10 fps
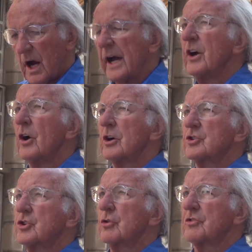I
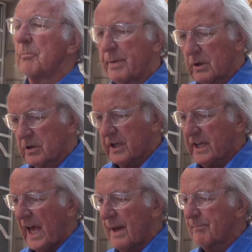urge you to build
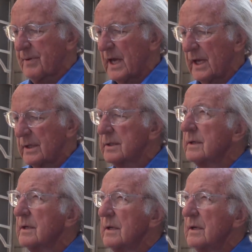a
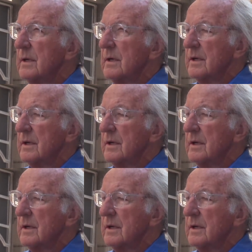campaign